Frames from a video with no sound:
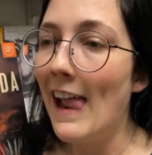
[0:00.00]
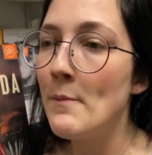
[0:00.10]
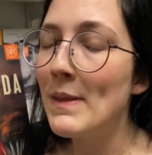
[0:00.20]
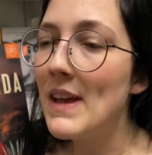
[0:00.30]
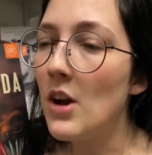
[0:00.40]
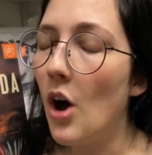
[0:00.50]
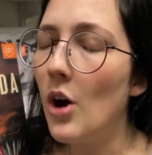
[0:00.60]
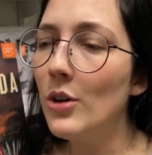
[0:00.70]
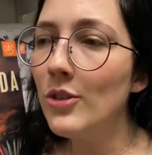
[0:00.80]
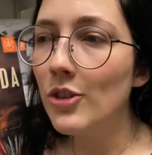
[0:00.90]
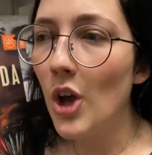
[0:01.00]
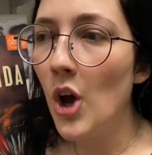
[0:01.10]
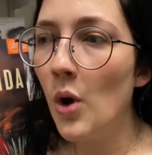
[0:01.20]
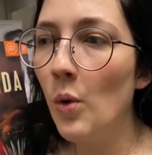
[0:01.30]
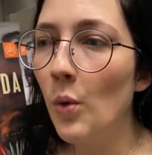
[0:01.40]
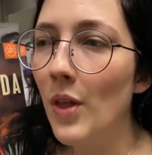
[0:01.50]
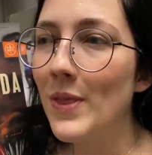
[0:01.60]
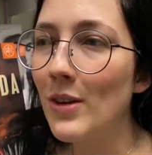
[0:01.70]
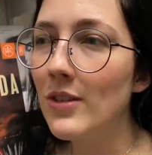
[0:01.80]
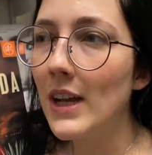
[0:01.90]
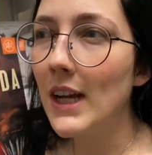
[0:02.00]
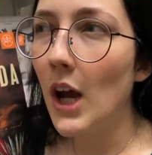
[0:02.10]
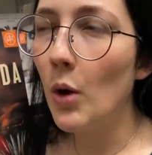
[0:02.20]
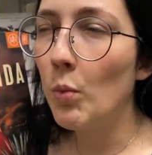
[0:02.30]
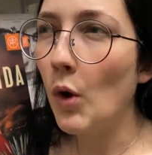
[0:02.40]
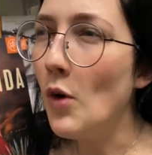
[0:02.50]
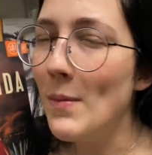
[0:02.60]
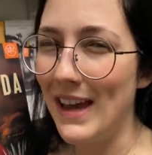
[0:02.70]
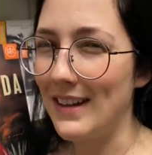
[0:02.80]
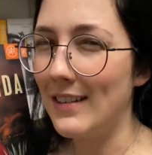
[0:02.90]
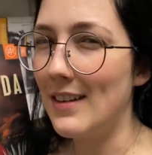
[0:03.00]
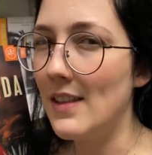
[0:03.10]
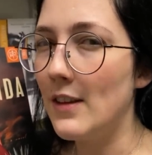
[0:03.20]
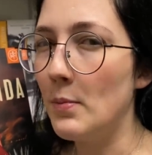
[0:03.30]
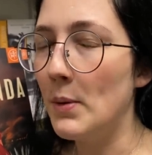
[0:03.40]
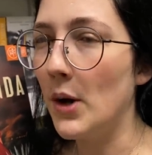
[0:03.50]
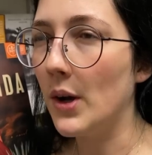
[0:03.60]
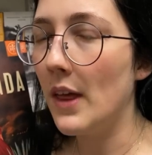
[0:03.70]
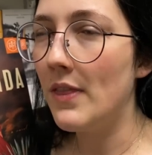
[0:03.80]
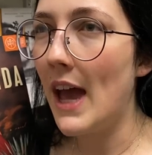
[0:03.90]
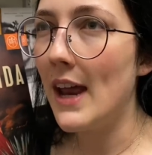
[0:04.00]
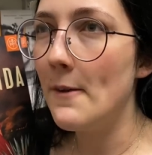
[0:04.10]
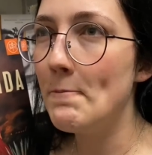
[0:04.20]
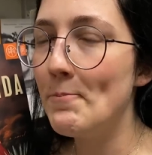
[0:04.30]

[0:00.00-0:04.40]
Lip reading: But then also, there's like a romance in this book that